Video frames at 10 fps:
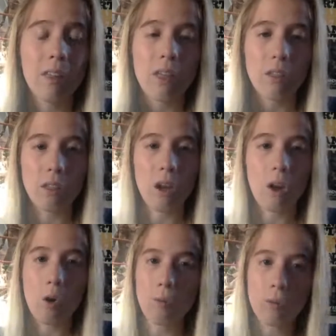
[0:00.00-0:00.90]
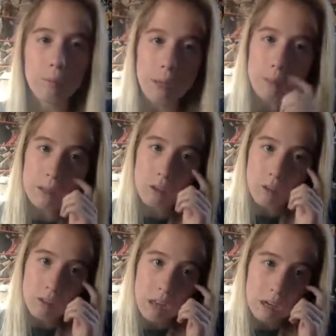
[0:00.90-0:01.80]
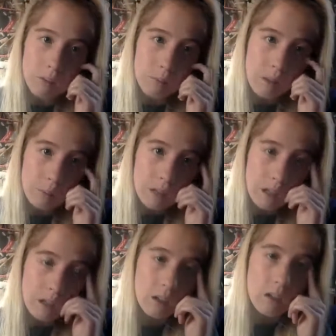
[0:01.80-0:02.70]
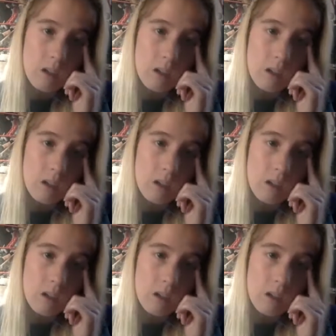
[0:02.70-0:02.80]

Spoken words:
then maybe they'll set up something